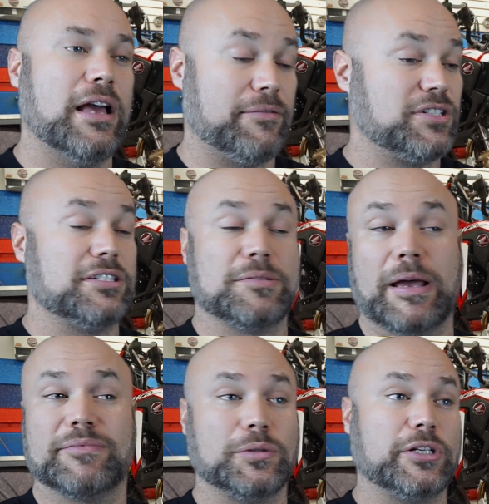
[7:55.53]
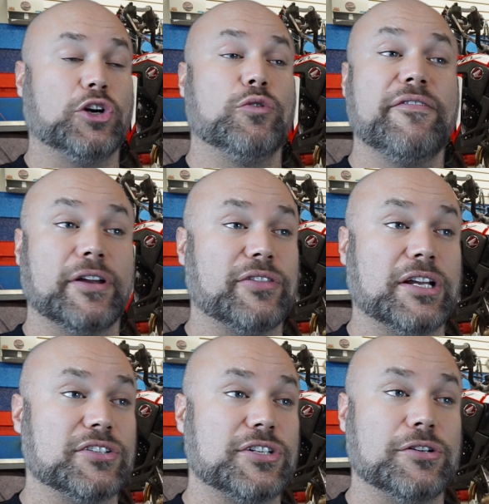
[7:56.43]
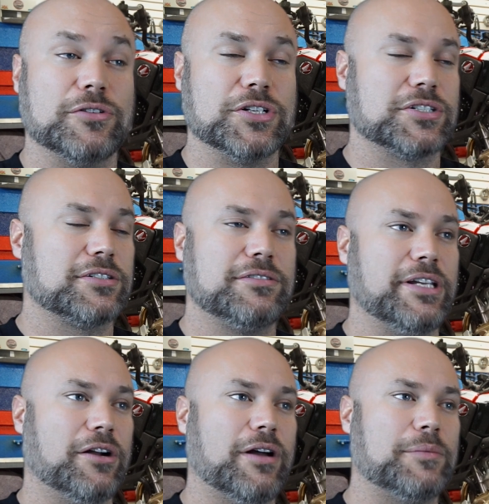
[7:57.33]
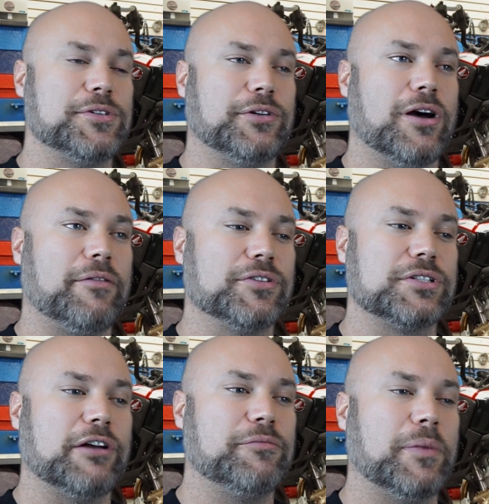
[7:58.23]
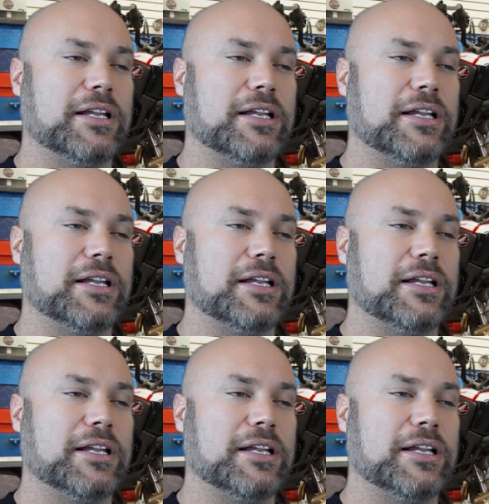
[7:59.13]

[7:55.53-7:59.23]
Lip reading: I've seen some absolutely horrific things too, just absolutely awful stuff.